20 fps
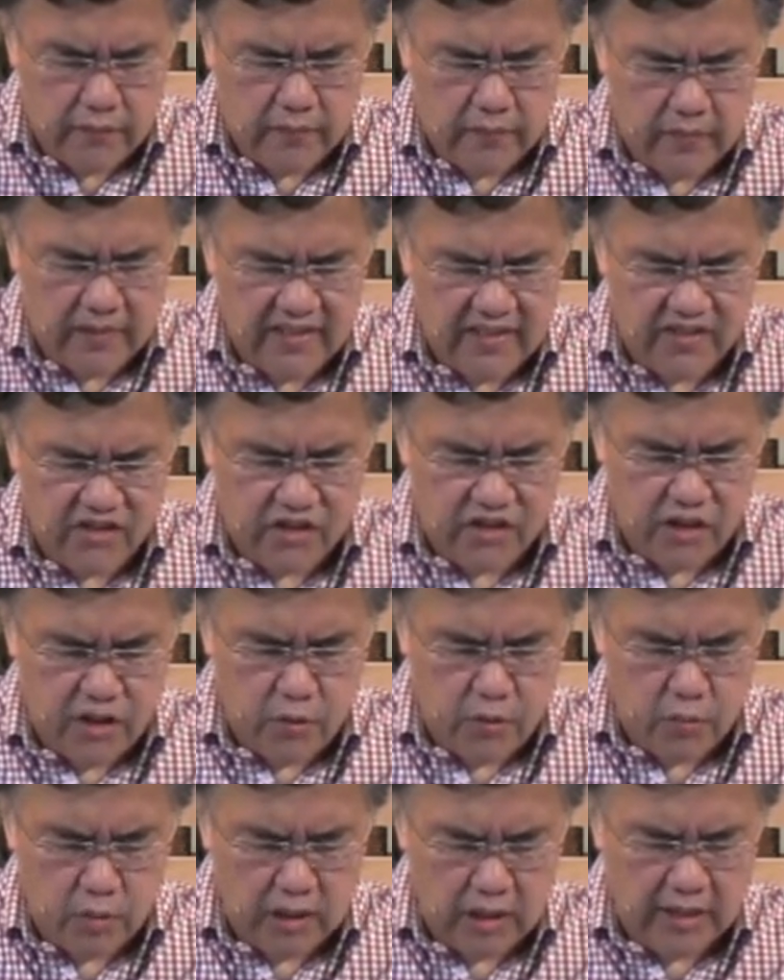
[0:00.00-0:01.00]
this
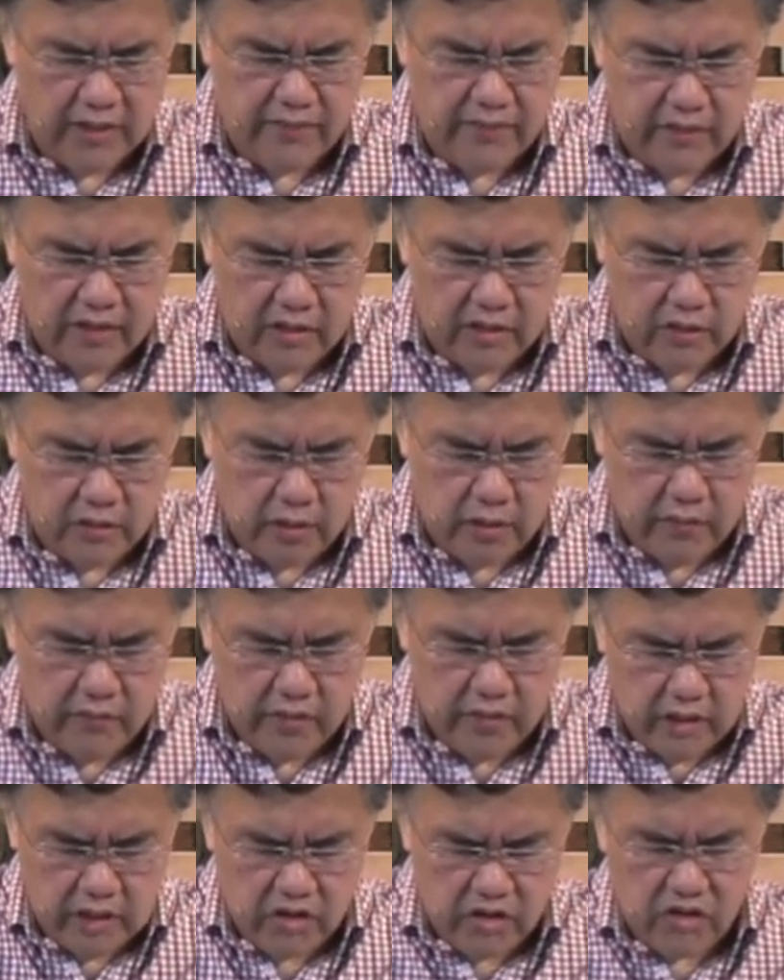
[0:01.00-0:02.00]
new life that you've
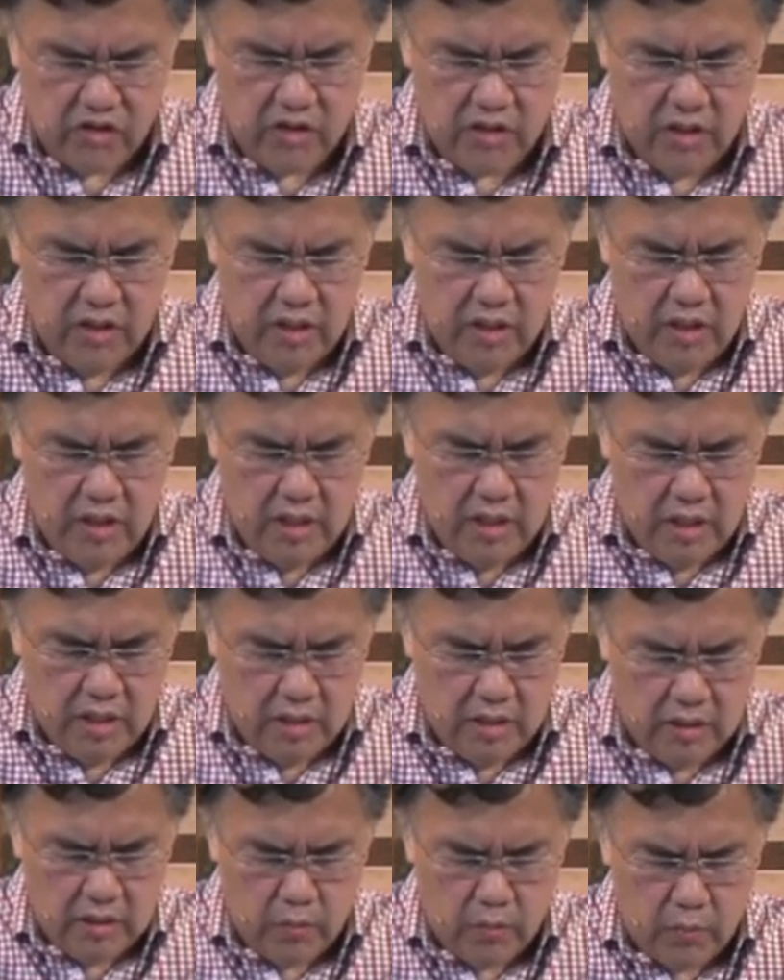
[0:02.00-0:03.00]
given us
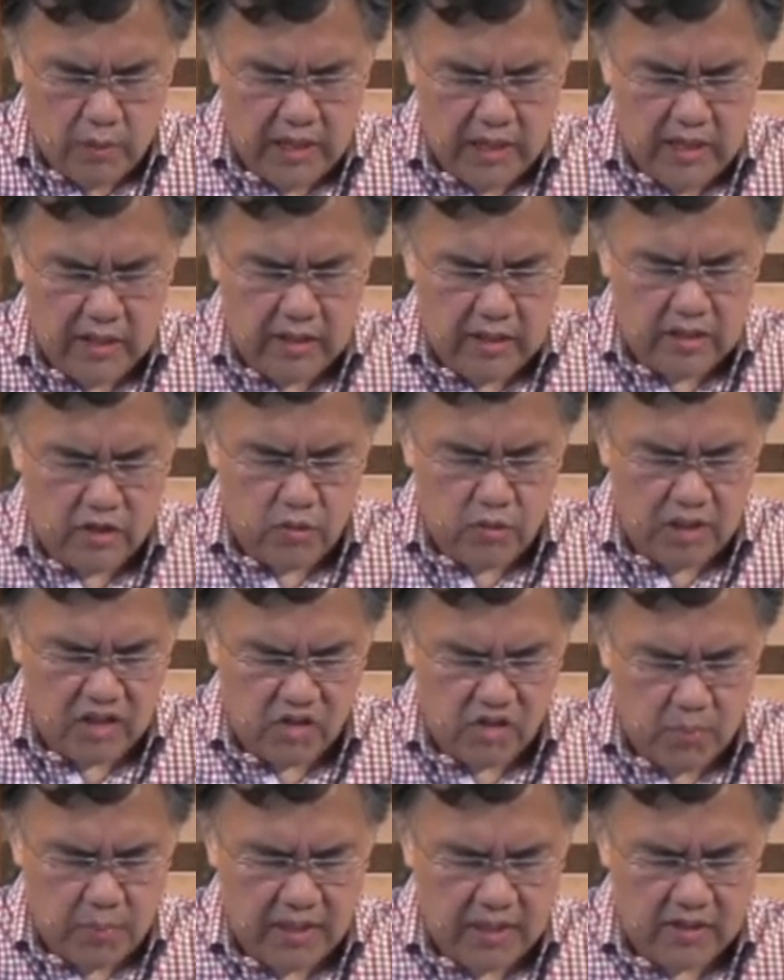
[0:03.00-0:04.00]
the way that you
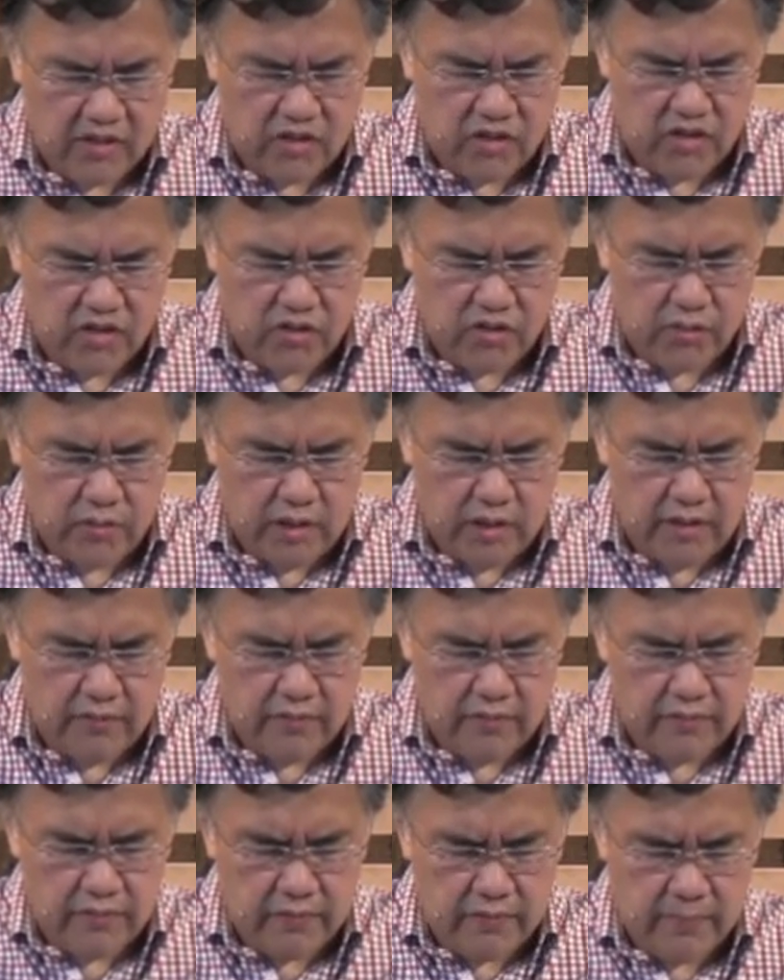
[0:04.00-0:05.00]
expect us to
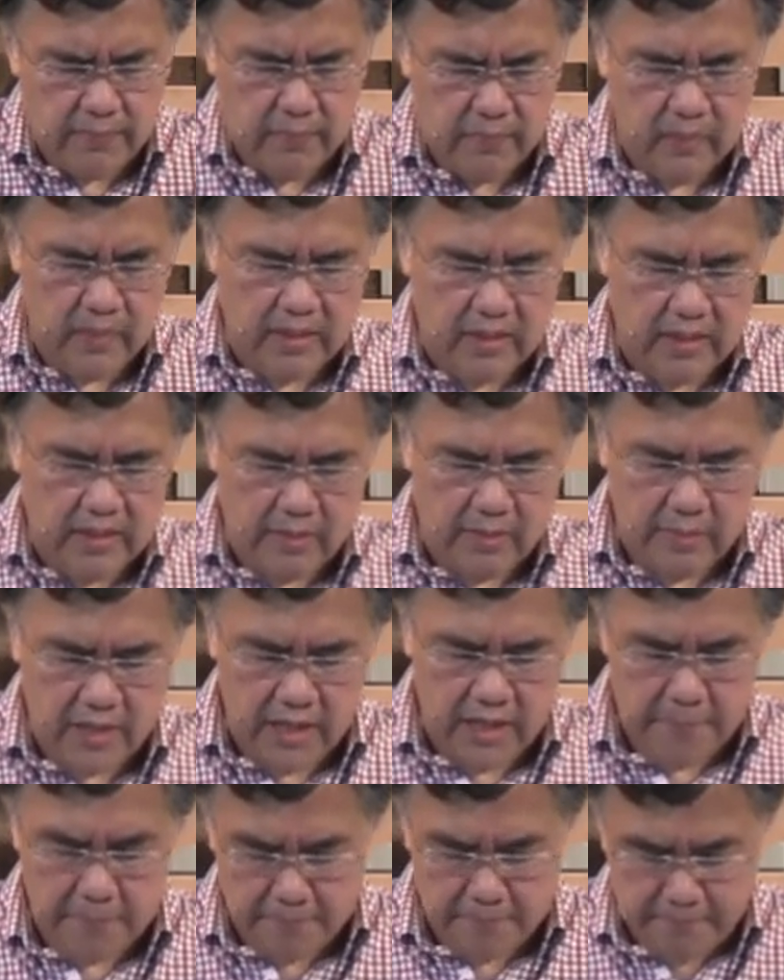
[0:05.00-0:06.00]
live. Amen.